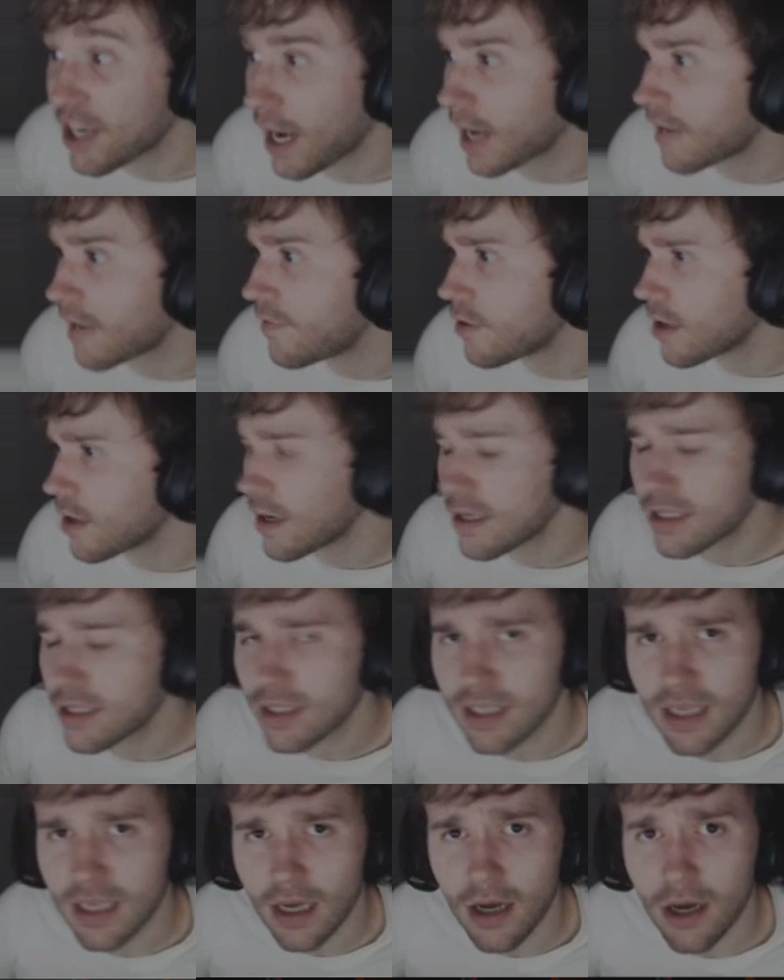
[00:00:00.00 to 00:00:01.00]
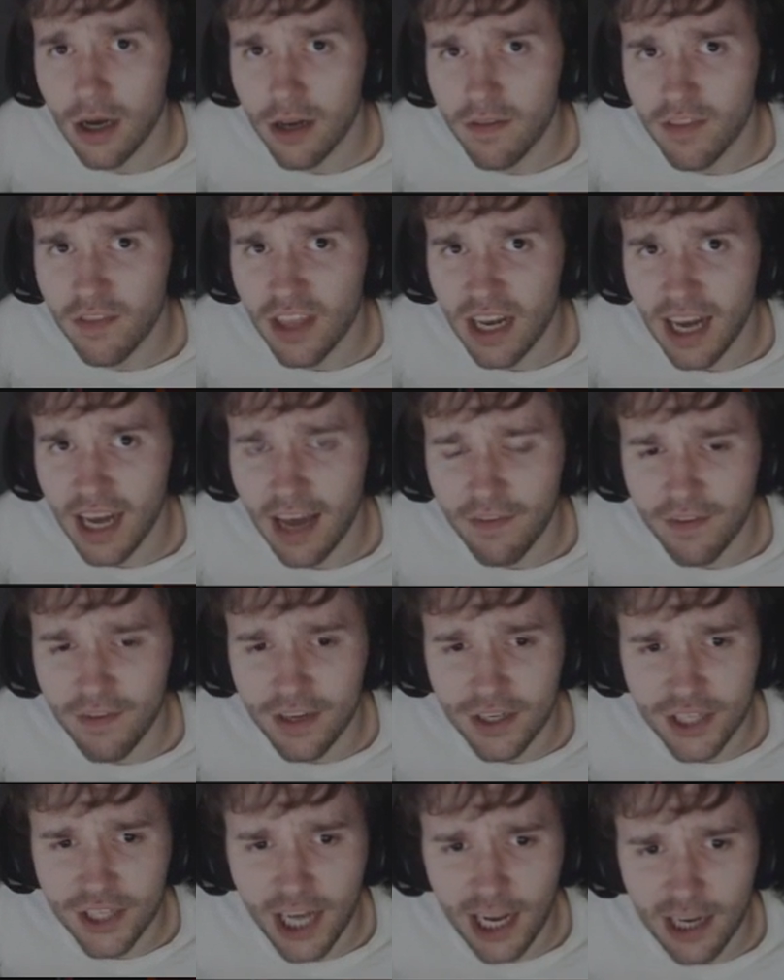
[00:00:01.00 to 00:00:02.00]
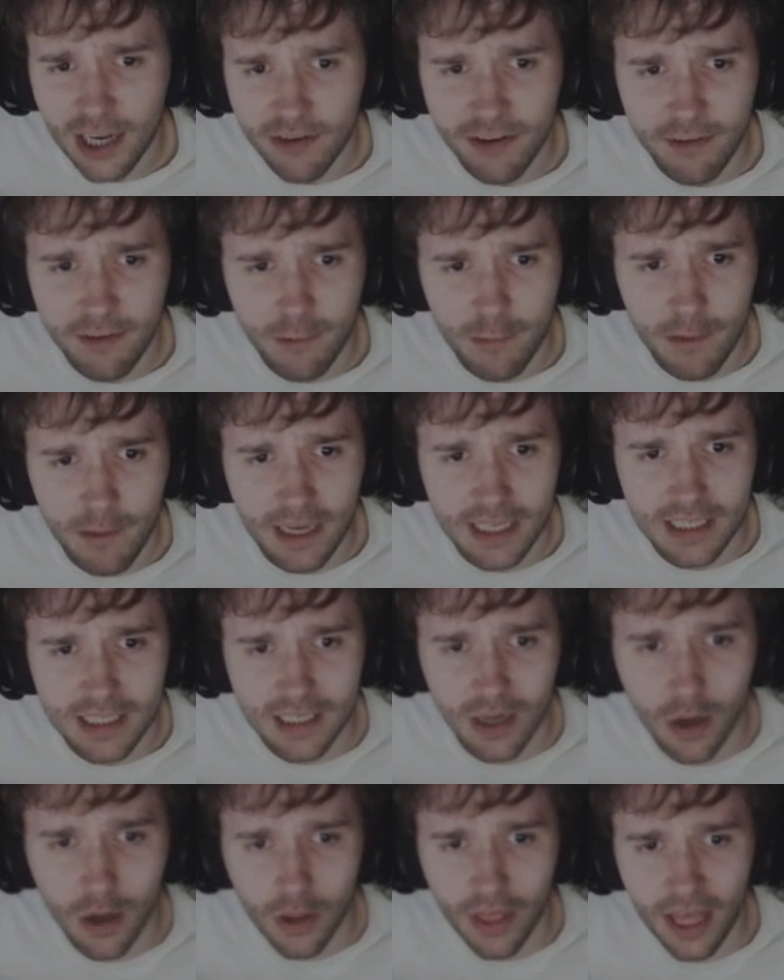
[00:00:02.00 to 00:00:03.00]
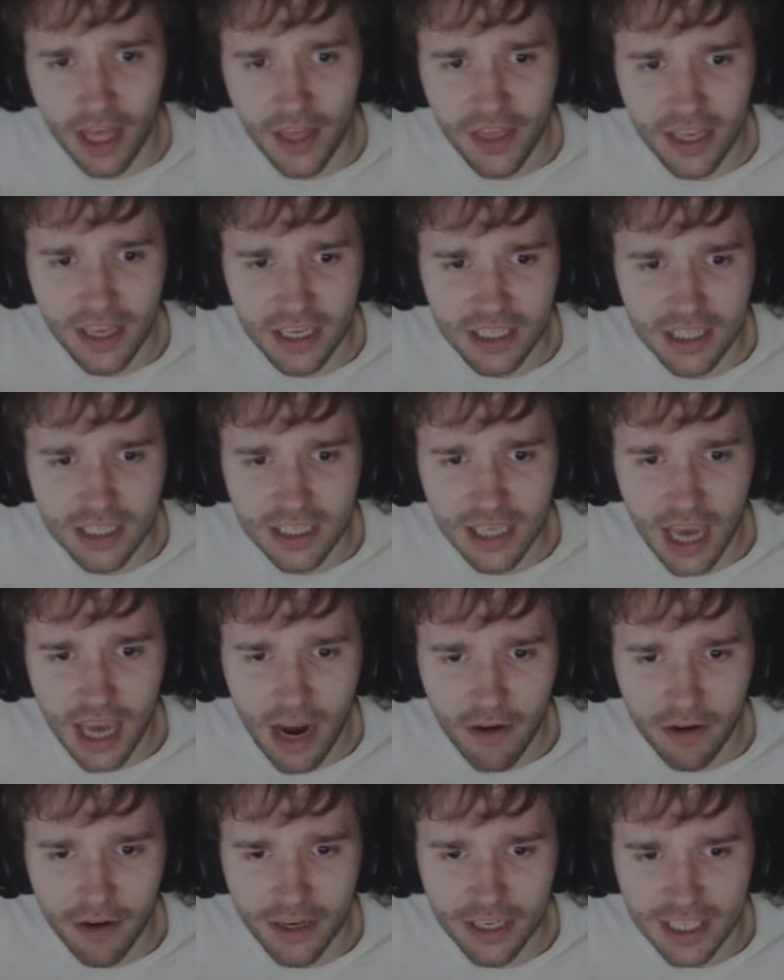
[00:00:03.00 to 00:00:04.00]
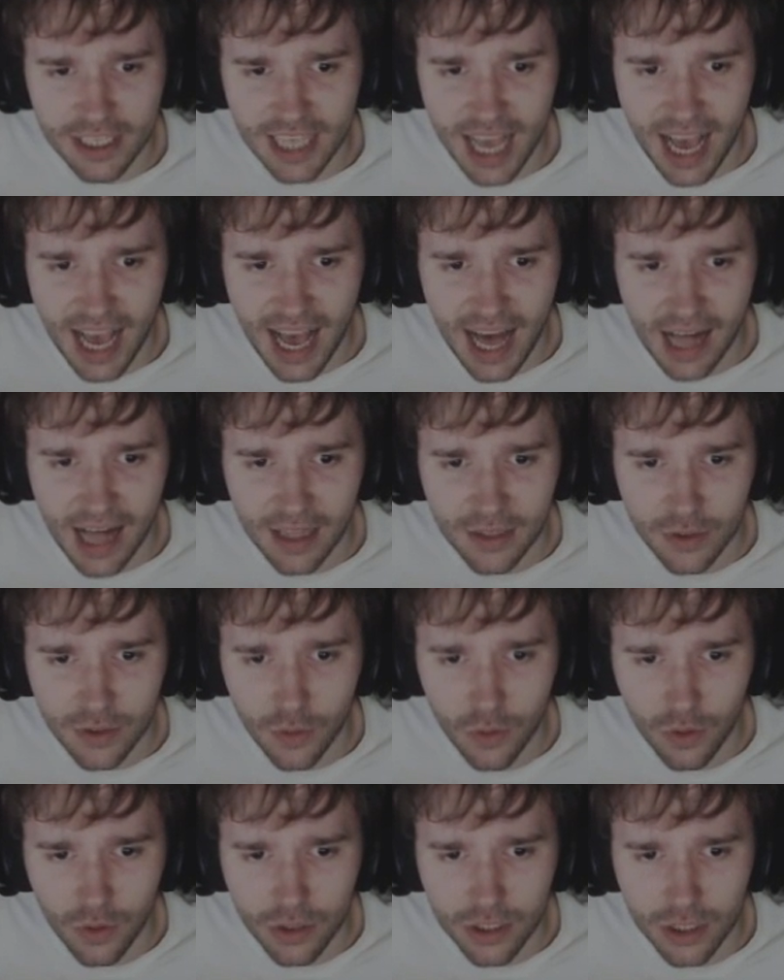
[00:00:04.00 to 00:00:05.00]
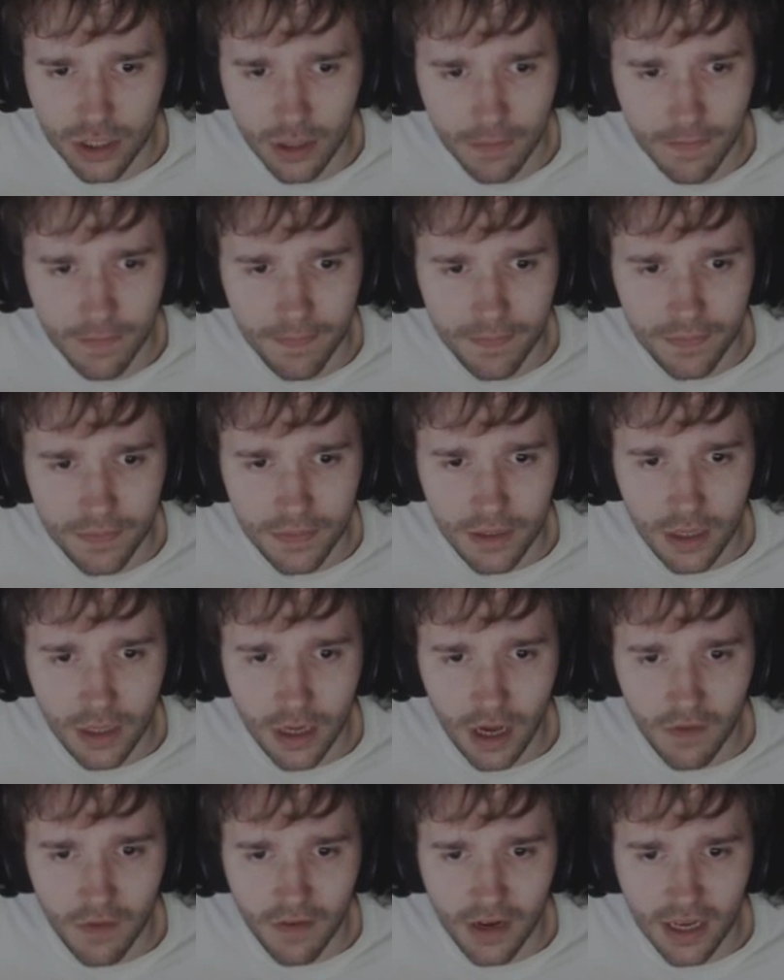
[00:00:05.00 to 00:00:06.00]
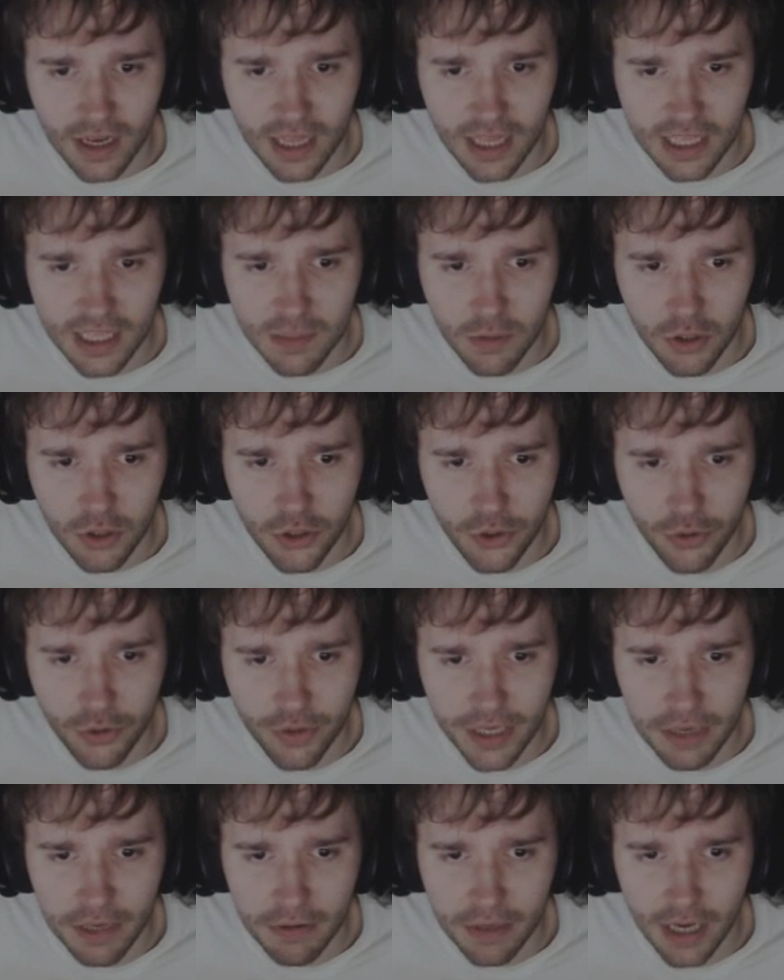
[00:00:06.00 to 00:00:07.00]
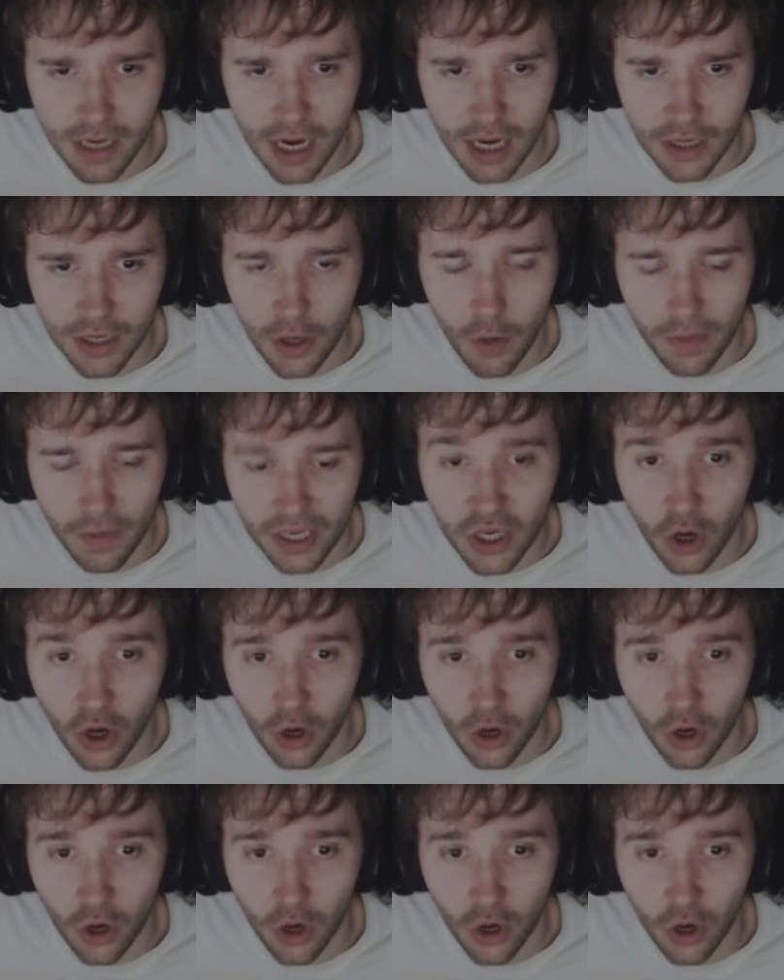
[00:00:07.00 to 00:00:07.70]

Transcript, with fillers: Jack! Have you guys see, heard of the Laughing Jack creepypasta? Oh, that thing is scary as hell. It's awesome. I found a collectible Yu-Gi-Oh card. Oh my